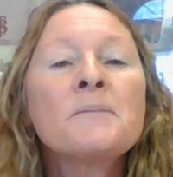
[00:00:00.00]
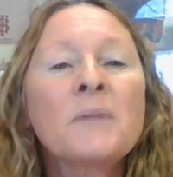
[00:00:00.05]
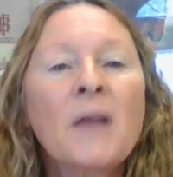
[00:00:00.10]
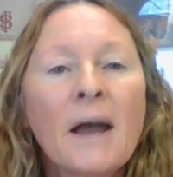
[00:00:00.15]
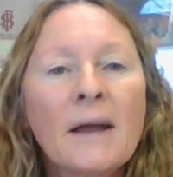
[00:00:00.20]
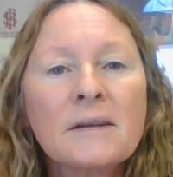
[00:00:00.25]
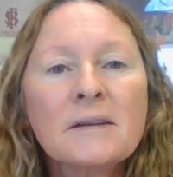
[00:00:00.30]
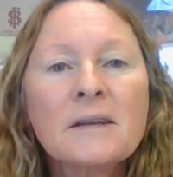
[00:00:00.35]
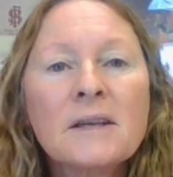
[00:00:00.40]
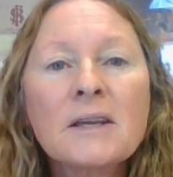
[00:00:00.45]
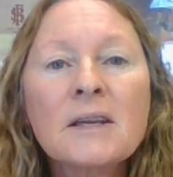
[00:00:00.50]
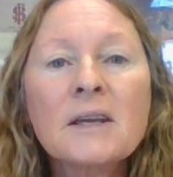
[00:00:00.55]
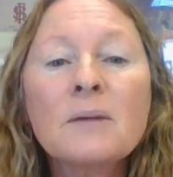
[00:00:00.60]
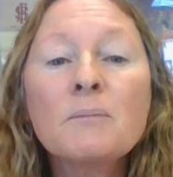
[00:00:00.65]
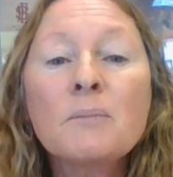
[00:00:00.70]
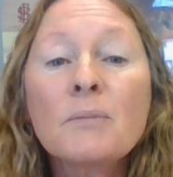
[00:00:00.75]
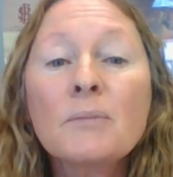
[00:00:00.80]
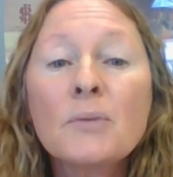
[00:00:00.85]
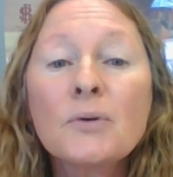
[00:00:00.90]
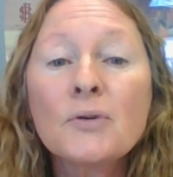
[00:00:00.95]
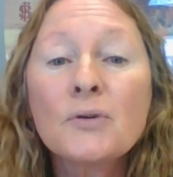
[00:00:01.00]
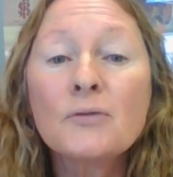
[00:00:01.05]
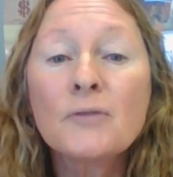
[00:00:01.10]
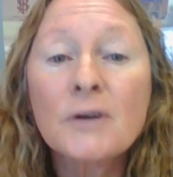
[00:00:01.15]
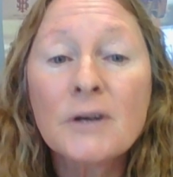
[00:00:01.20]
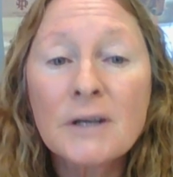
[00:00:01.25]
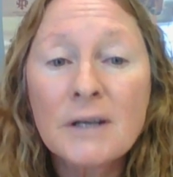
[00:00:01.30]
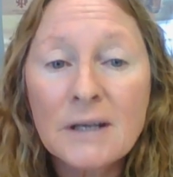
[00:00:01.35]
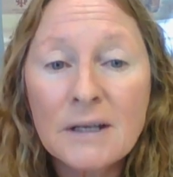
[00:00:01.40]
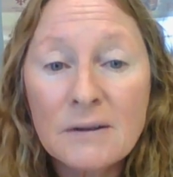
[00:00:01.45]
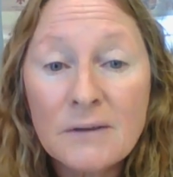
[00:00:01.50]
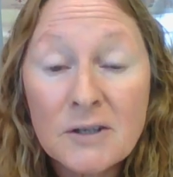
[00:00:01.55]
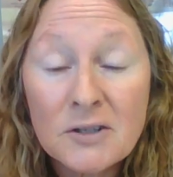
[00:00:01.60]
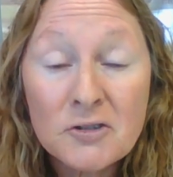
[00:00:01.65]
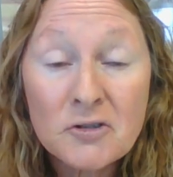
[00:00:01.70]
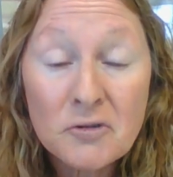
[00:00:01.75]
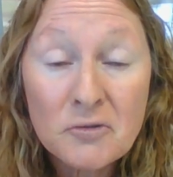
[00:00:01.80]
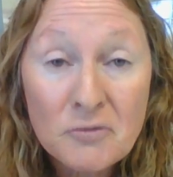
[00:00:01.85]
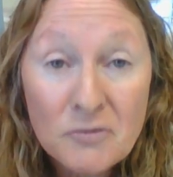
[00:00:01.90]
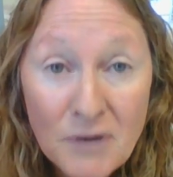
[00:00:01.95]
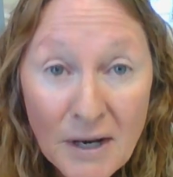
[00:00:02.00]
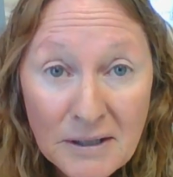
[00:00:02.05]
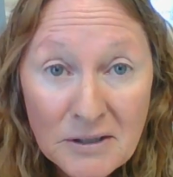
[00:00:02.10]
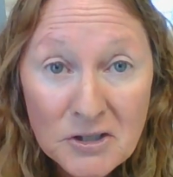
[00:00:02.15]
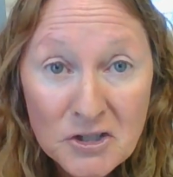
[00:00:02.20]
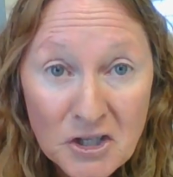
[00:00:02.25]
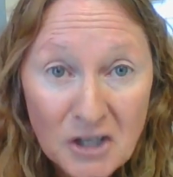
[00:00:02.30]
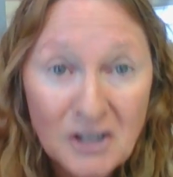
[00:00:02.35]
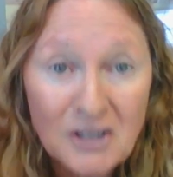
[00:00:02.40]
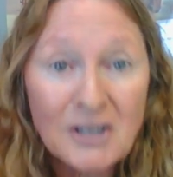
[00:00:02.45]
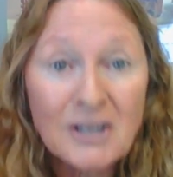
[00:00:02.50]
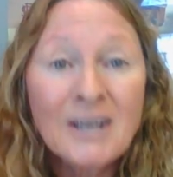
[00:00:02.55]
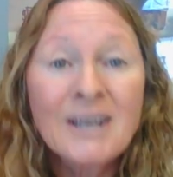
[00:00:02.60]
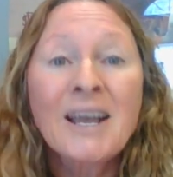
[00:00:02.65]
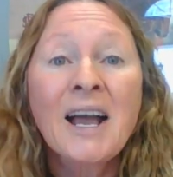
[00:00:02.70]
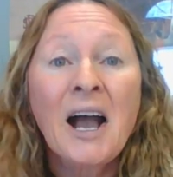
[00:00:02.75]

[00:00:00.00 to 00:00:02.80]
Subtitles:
and keep moving in the direction